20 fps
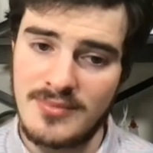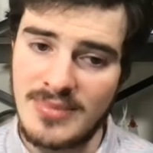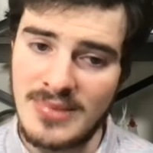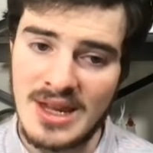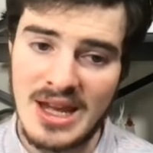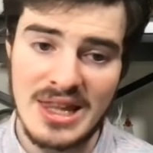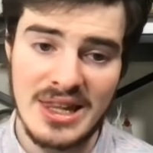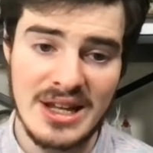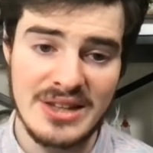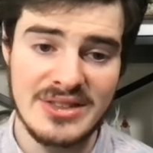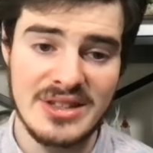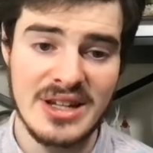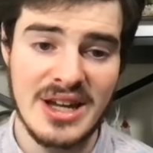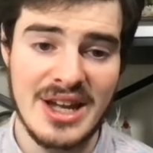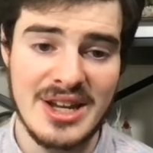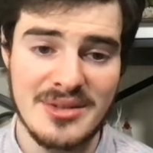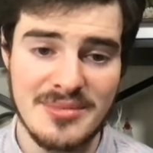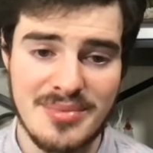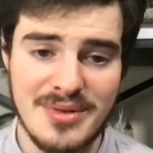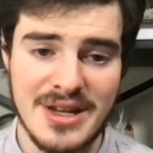I like the
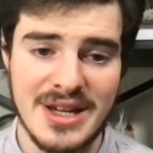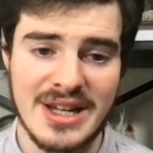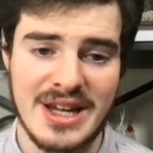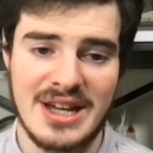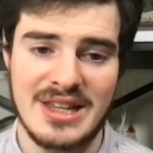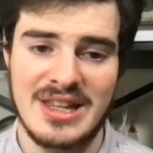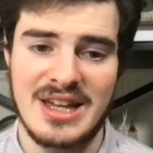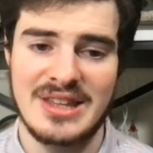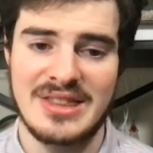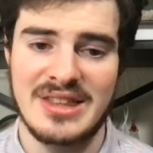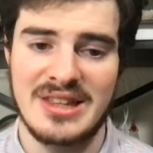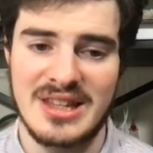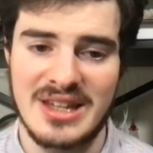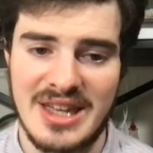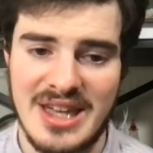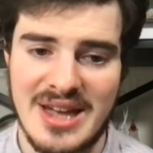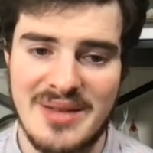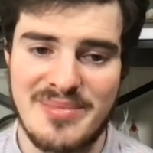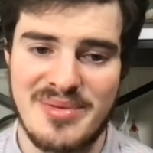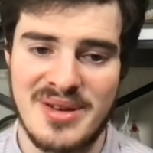Guyton pick. I like the
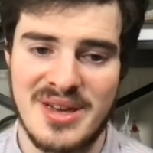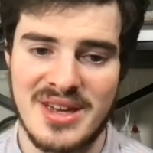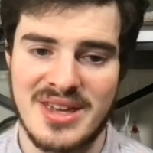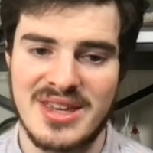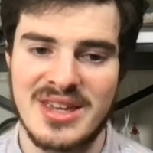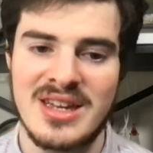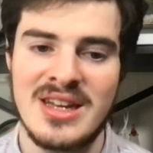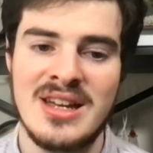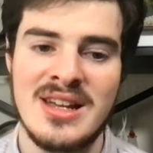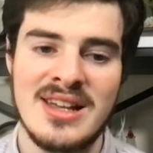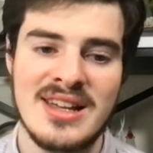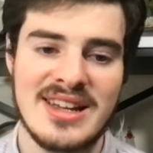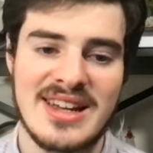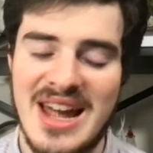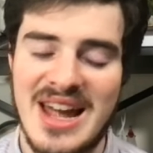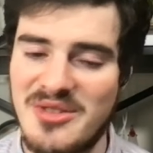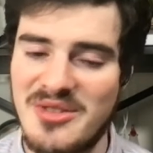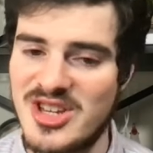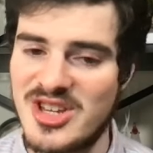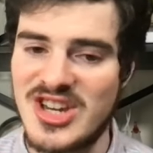Leggett pick.
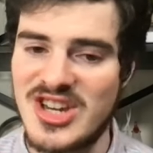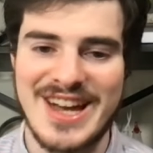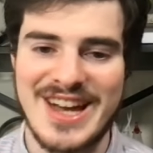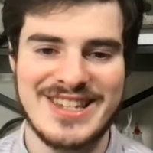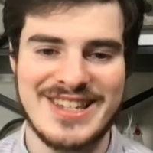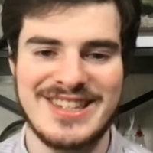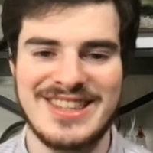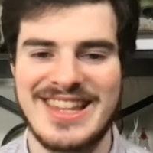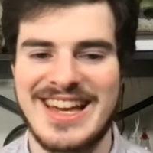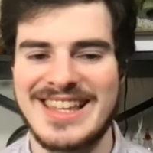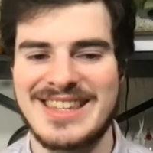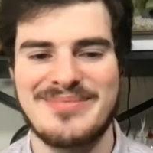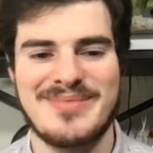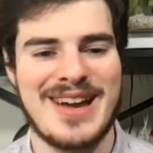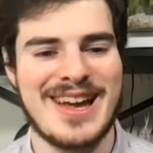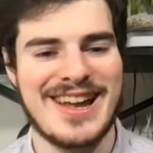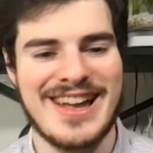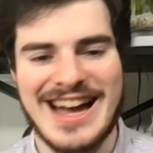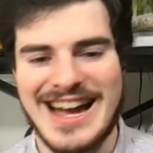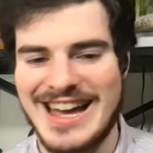Kyrie Jackson, that's
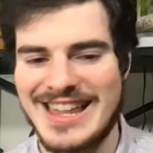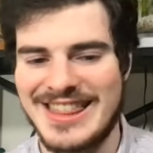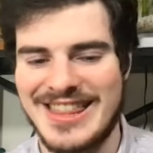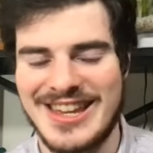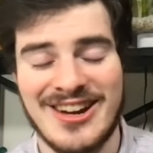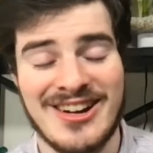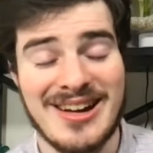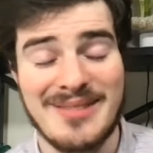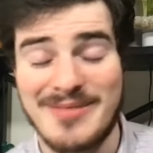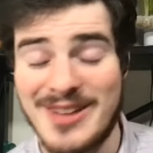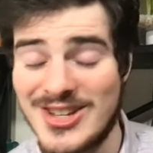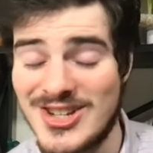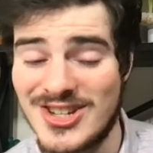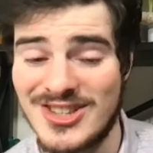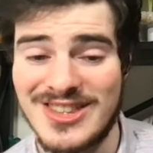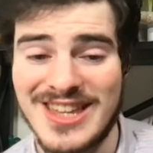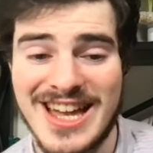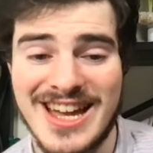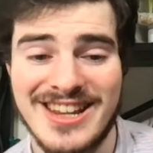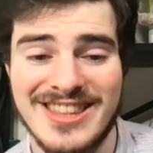my guy there. I
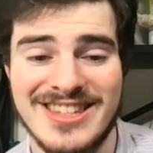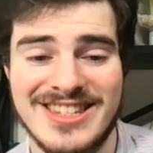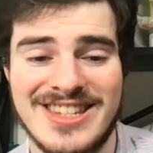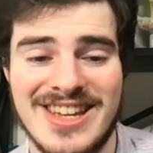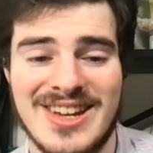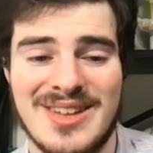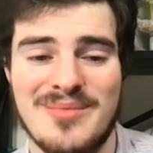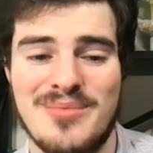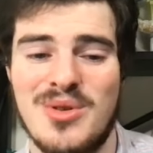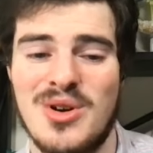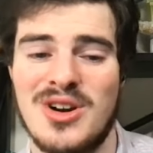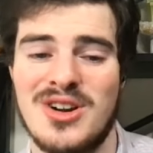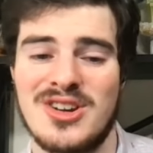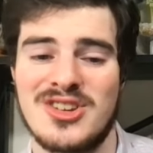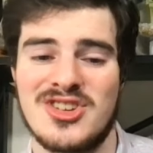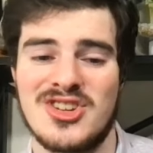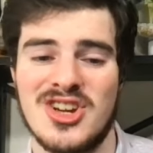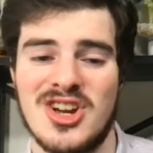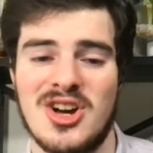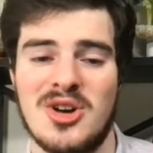mentioned that in the second part of the
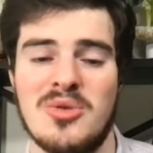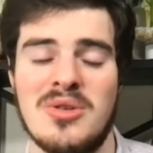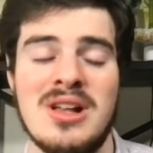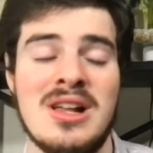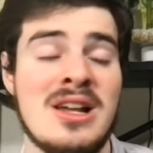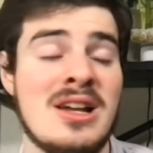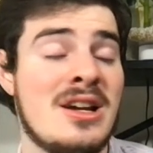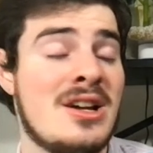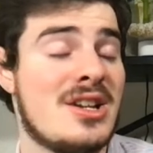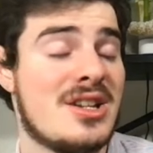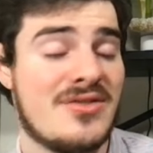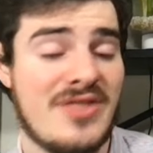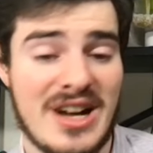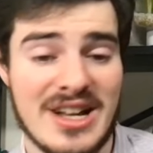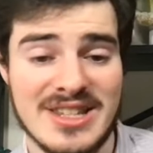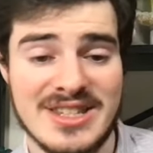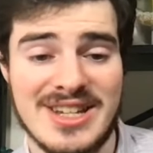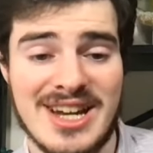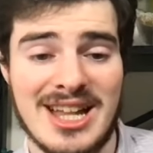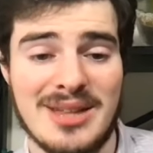show.
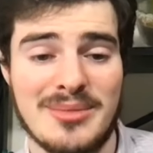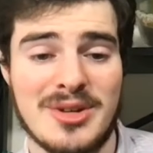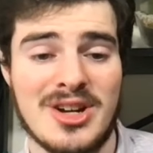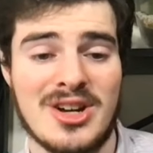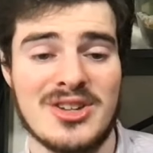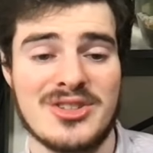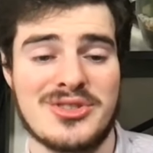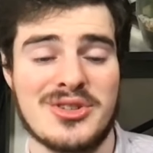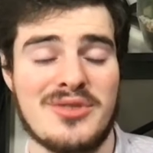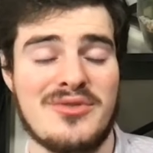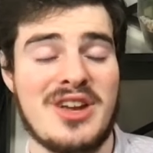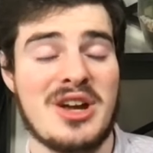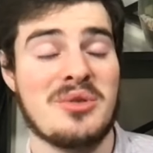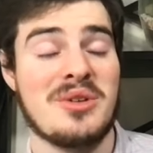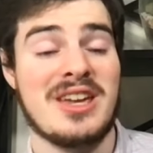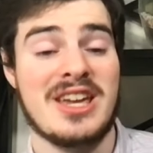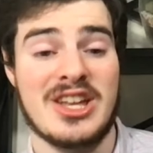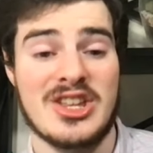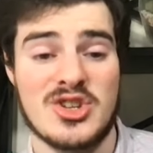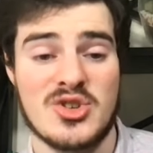Javon Solomon, also very
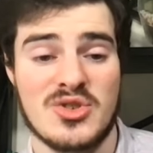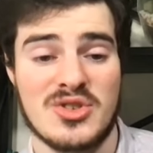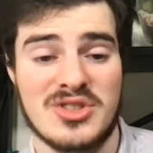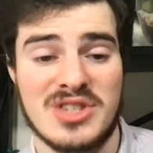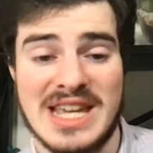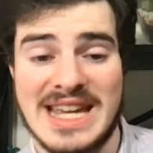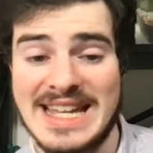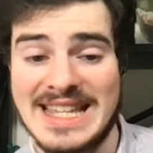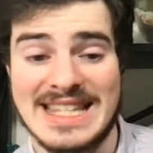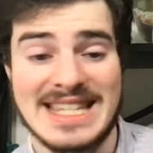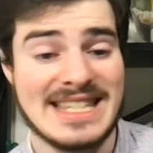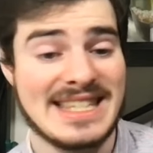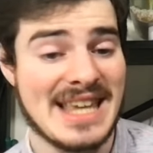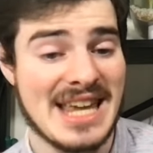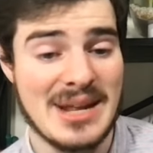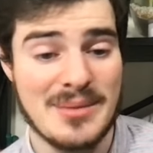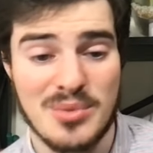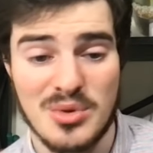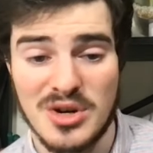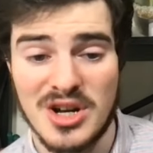interesting.
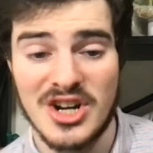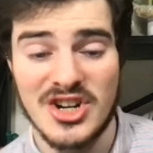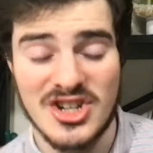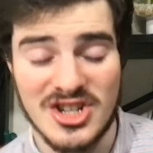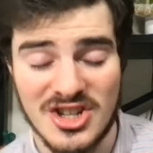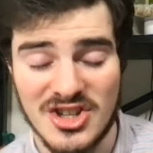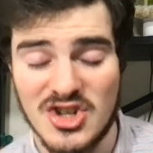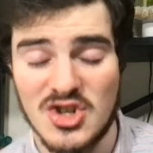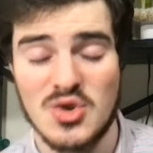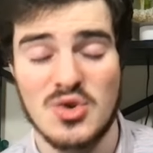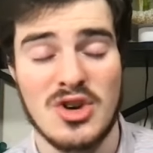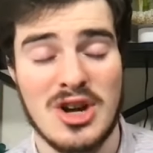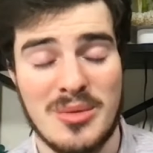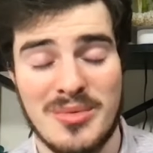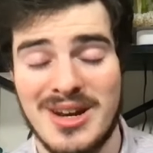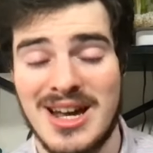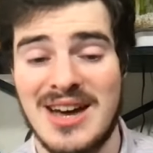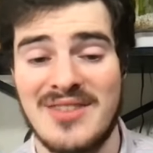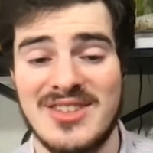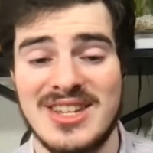Insane production at Troy,
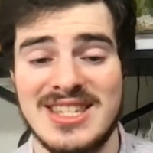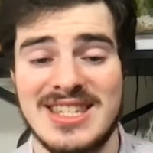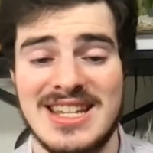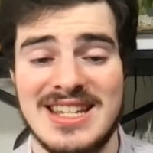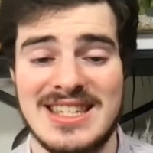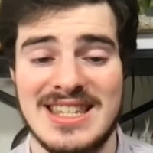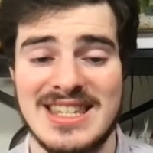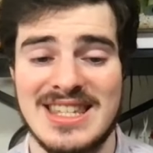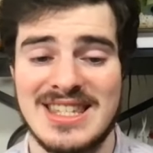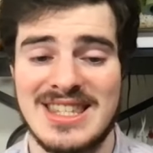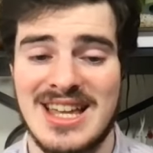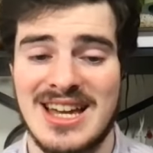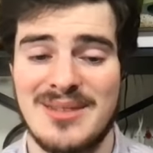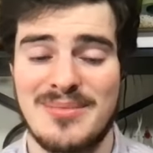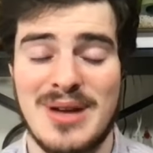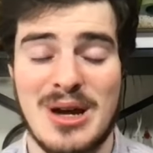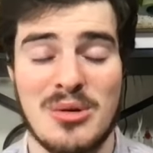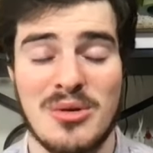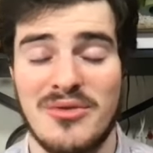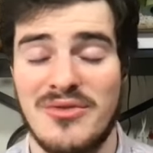but obviously, since it's not a
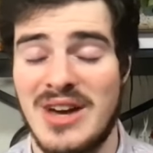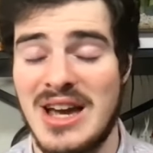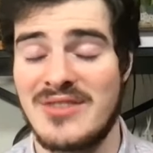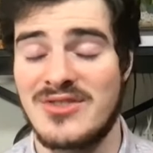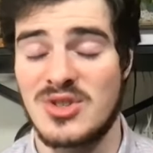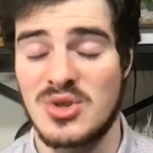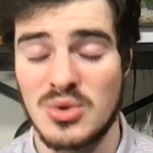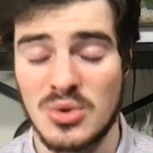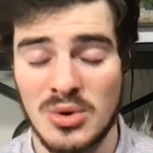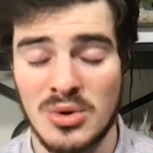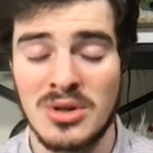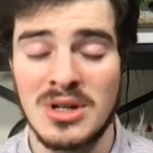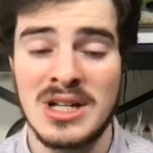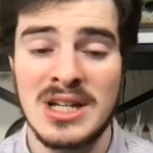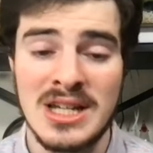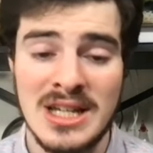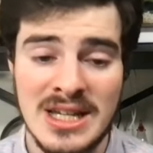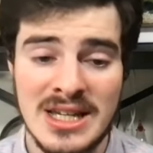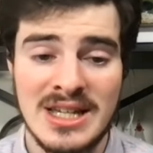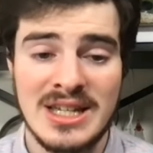Power 5 school,
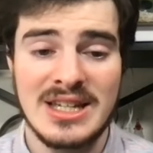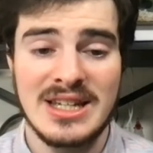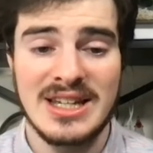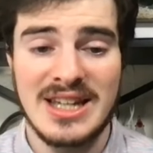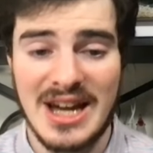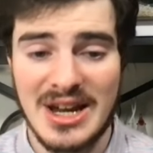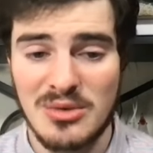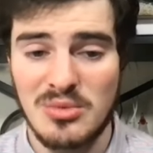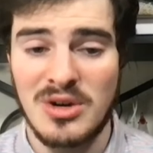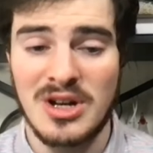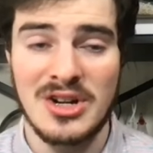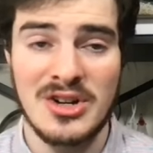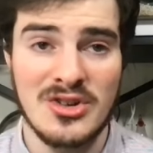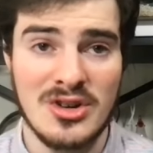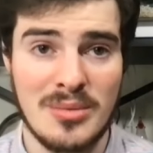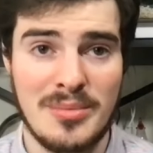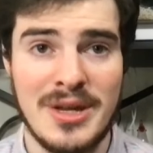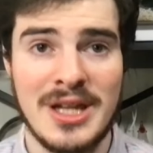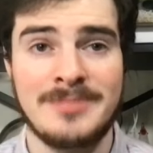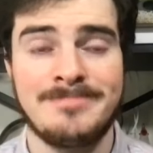you got to wonder
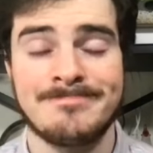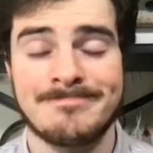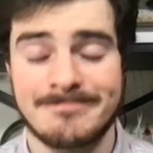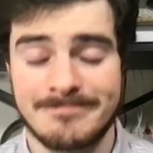a bit